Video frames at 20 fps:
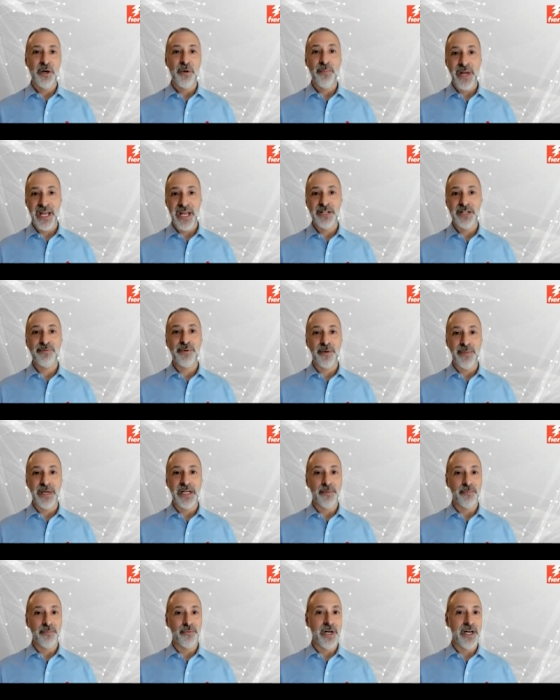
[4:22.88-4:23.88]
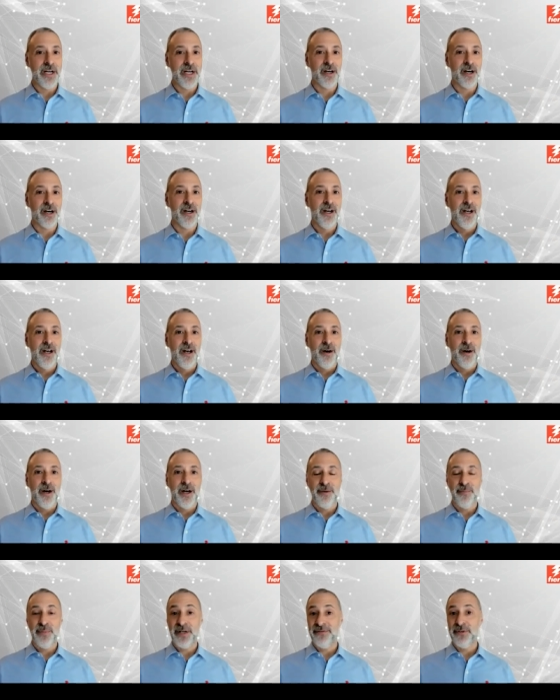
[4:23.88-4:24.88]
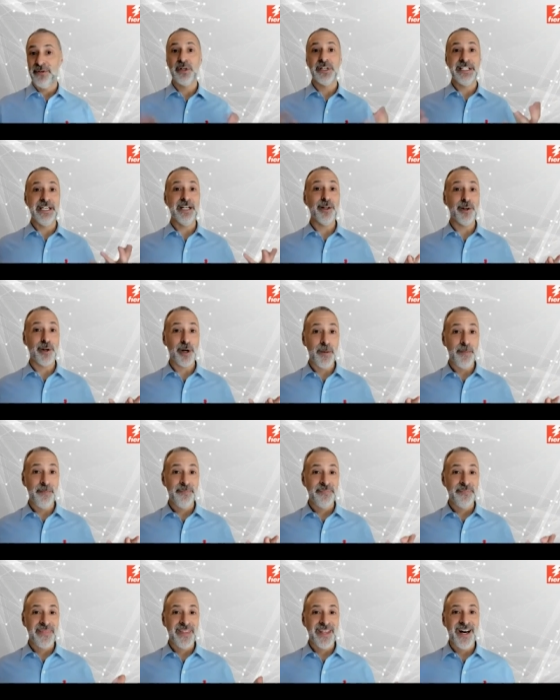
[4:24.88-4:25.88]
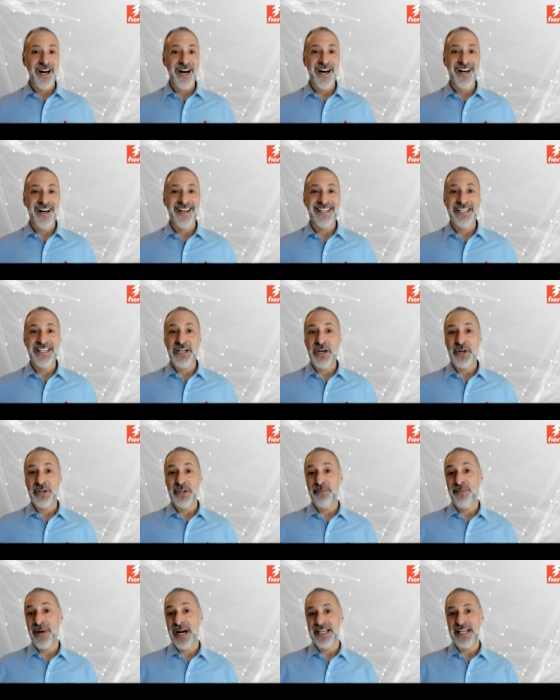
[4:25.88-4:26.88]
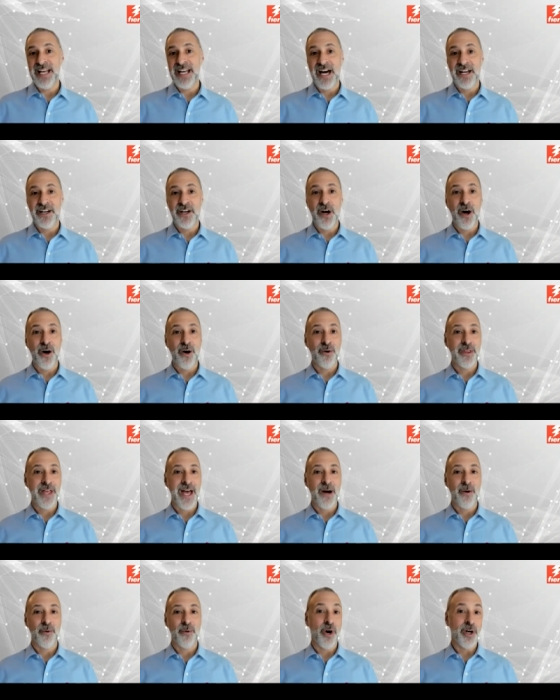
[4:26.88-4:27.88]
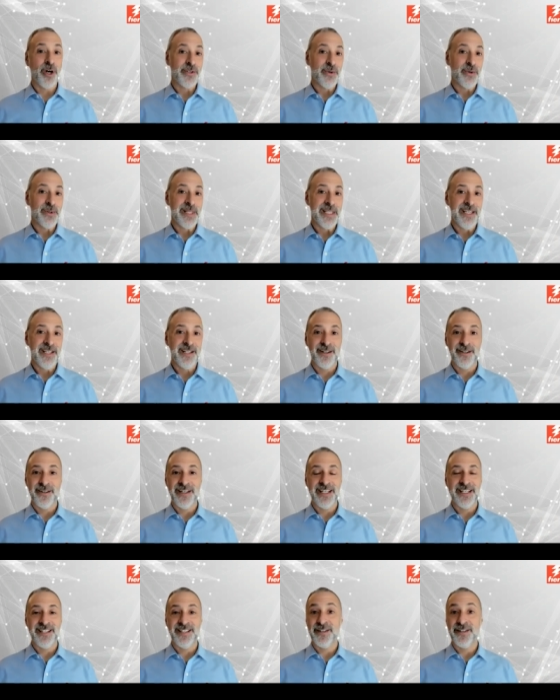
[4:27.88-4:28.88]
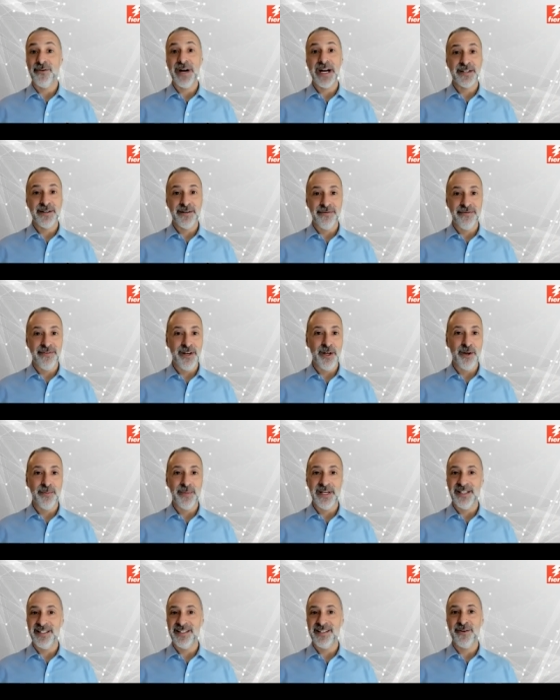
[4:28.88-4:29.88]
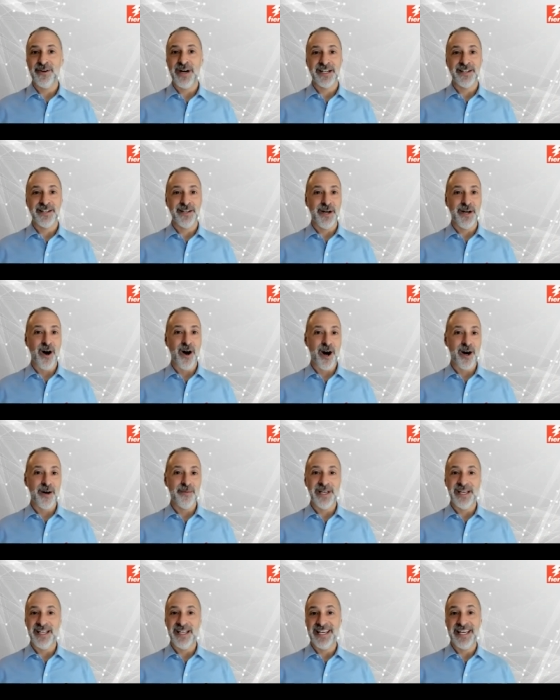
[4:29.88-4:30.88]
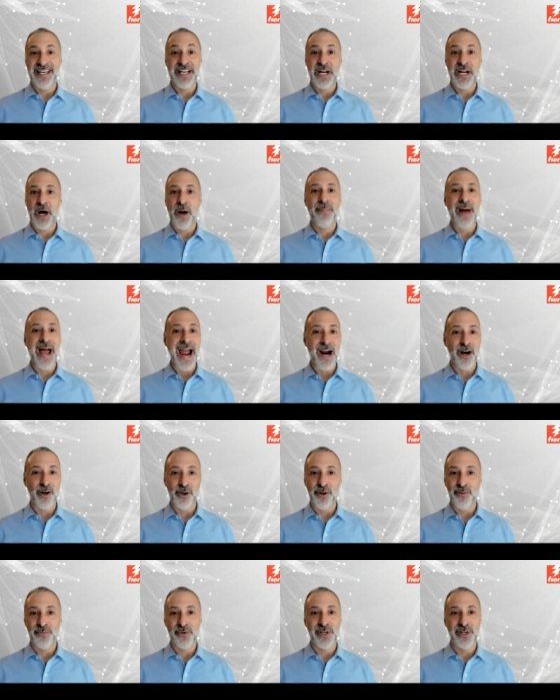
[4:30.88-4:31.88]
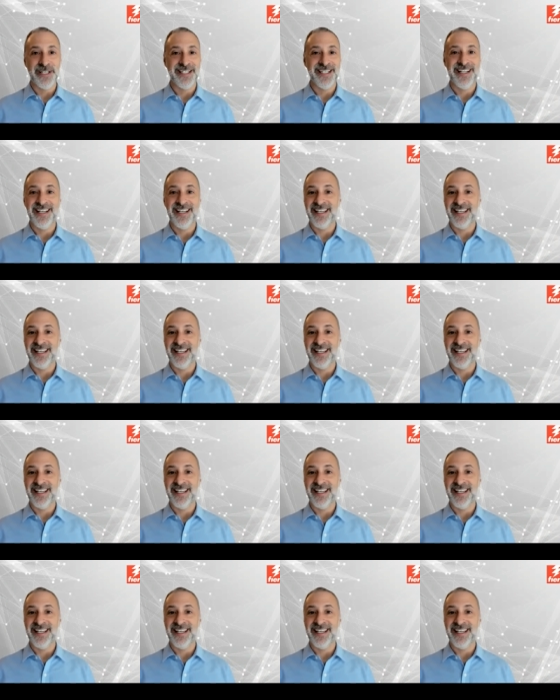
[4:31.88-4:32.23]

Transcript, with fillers: page per minute printer. But if you're a dealer, you might not know that we're also a leader in direct to film, in direct to garment, in apparel printing,